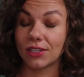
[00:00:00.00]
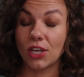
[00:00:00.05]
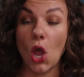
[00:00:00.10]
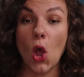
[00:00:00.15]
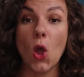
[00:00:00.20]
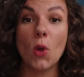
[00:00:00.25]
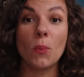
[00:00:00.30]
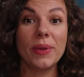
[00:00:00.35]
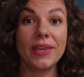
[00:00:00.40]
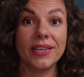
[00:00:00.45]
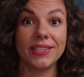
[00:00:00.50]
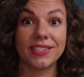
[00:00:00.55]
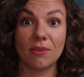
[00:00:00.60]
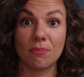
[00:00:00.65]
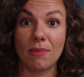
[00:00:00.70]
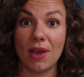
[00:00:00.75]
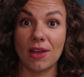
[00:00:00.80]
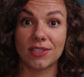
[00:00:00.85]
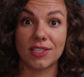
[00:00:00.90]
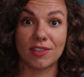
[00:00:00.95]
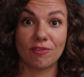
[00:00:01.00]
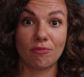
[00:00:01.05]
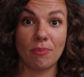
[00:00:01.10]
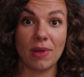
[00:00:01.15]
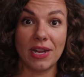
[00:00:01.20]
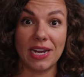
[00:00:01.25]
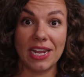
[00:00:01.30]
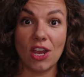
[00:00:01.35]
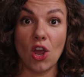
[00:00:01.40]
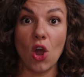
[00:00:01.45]
copious amounts of
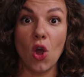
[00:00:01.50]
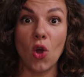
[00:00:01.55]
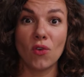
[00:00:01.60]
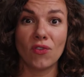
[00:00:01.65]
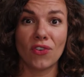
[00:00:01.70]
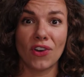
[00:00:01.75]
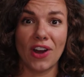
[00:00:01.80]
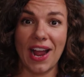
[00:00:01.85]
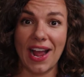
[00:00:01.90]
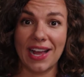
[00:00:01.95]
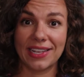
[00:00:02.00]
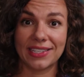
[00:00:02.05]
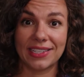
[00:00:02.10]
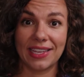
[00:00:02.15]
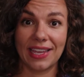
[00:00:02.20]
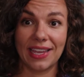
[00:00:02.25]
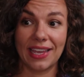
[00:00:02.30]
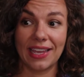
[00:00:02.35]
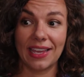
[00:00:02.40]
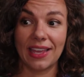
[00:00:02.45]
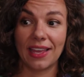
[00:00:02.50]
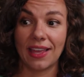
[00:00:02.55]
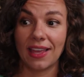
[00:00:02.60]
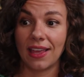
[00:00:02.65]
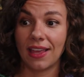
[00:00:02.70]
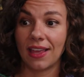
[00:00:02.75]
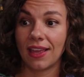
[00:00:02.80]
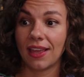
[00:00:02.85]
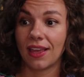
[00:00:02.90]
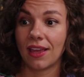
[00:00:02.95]
money over asking
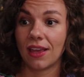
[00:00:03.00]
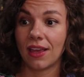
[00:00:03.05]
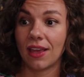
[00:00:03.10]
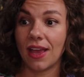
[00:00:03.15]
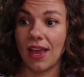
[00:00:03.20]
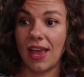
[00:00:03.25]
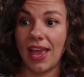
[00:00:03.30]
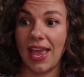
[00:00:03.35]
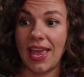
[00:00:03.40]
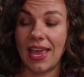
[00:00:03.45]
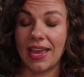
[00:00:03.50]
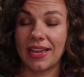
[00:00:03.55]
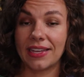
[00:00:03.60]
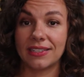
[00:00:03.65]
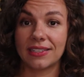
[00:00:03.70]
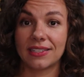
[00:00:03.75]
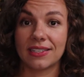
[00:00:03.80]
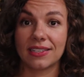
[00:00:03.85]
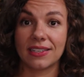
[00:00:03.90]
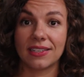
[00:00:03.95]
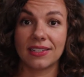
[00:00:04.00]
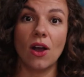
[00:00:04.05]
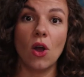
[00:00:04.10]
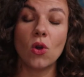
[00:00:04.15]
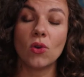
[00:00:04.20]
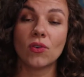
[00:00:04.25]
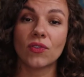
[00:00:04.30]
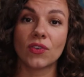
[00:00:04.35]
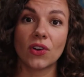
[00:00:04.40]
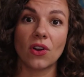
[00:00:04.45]
and
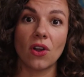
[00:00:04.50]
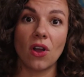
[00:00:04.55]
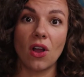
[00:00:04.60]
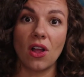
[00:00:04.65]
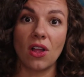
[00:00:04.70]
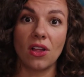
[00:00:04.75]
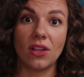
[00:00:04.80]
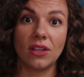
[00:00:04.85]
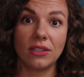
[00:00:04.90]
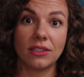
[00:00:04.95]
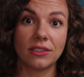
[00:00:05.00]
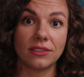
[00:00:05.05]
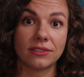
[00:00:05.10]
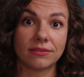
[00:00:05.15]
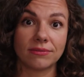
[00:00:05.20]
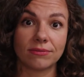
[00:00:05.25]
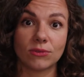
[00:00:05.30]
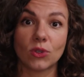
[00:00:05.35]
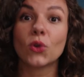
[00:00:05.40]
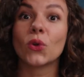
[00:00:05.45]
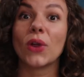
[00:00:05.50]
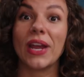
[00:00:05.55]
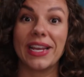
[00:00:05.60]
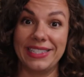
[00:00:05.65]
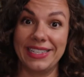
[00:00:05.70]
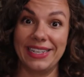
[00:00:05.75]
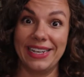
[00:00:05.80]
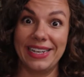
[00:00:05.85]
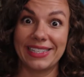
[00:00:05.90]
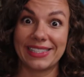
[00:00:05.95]
overall
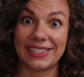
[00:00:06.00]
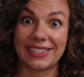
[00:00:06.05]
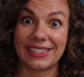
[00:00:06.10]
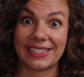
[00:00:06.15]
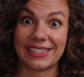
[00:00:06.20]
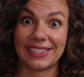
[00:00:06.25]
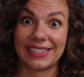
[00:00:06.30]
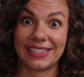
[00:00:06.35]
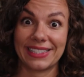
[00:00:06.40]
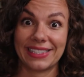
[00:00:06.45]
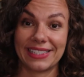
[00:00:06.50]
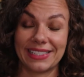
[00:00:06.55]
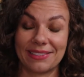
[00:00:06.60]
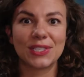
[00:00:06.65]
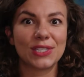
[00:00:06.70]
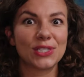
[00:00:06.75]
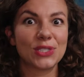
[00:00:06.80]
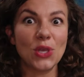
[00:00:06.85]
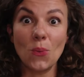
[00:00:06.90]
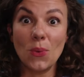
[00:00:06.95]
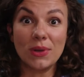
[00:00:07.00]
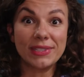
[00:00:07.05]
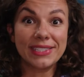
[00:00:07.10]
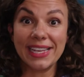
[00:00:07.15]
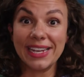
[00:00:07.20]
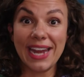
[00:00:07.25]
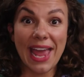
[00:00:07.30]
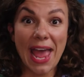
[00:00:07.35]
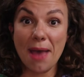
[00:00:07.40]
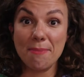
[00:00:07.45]
craziness. So what's
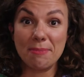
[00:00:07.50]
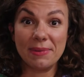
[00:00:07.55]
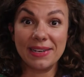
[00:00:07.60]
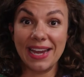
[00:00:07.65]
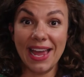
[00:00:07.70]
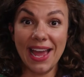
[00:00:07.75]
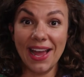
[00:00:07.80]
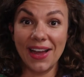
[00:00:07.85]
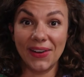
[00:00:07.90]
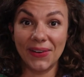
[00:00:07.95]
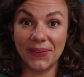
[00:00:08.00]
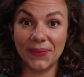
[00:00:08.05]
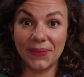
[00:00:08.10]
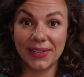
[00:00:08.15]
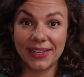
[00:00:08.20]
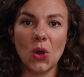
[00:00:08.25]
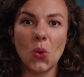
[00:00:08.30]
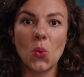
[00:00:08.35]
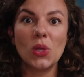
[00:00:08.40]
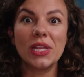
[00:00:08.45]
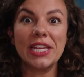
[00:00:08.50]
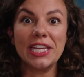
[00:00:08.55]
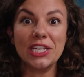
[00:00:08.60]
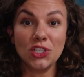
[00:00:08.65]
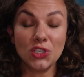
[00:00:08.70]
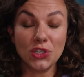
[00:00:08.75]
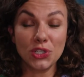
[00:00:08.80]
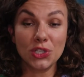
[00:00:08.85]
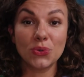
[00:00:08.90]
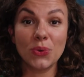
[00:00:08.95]
gonna happen now? Well,
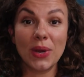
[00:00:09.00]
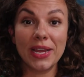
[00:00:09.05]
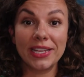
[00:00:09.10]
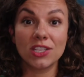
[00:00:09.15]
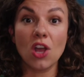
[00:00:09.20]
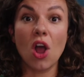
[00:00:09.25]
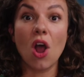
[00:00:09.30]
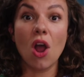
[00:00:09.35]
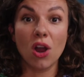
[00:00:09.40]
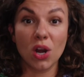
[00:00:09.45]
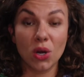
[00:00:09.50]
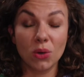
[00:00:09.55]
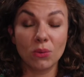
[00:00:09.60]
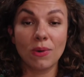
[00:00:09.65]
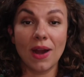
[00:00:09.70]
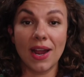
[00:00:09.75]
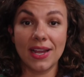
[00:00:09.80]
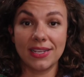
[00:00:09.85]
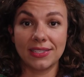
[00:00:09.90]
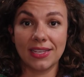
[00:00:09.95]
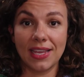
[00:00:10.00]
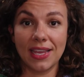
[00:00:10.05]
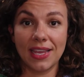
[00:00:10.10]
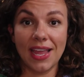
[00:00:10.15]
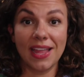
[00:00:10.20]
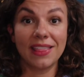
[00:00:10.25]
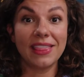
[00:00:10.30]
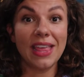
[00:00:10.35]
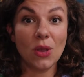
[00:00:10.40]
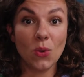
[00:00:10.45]
interest rates are rising
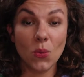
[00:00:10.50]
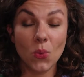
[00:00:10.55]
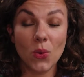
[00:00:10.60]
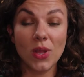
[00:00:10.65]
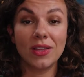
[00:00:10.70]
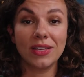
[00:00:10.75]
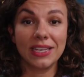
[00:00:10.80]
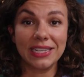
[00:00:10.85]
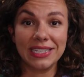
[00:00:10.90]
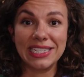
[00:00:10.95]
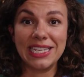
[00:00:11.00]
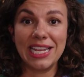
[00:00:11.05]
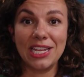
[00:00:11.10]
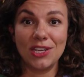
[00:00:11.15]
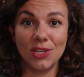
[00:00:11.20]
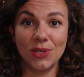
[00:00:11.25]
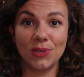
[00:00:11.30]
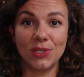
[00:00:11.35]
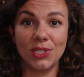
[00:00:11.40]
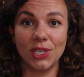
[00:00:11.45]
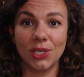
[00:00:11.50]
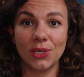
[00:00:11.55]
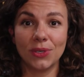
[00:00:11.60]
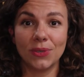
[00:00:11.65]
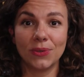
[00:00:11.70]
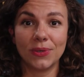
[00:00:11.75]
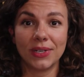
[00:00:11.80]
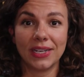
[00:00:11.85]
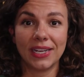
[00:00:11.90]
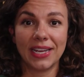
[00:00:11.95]
and they will continue to.